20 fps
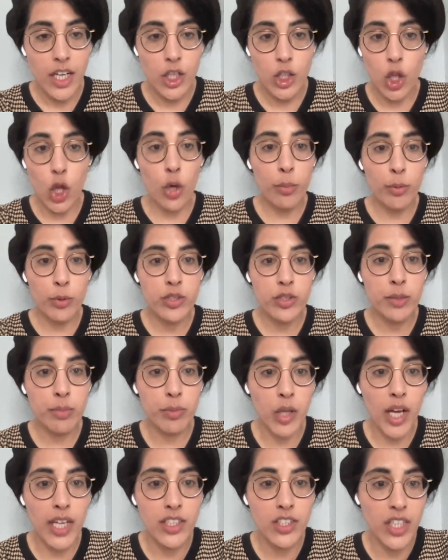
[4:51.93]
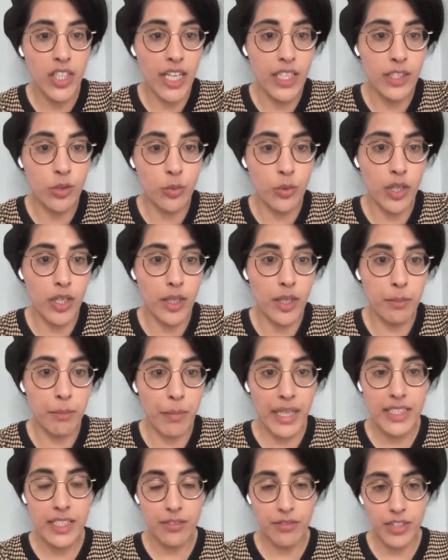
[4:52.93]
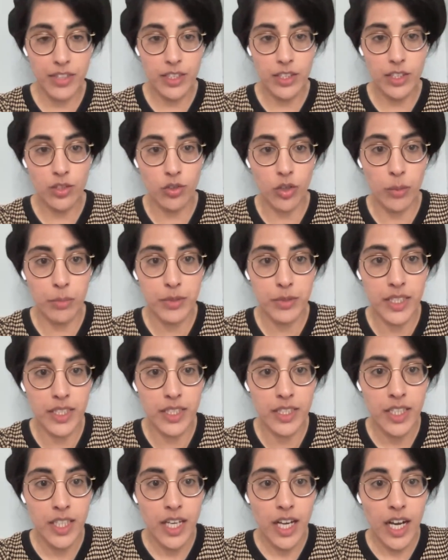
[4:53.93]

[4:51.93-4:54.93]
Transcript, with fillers: global supply chains were massively disrupted.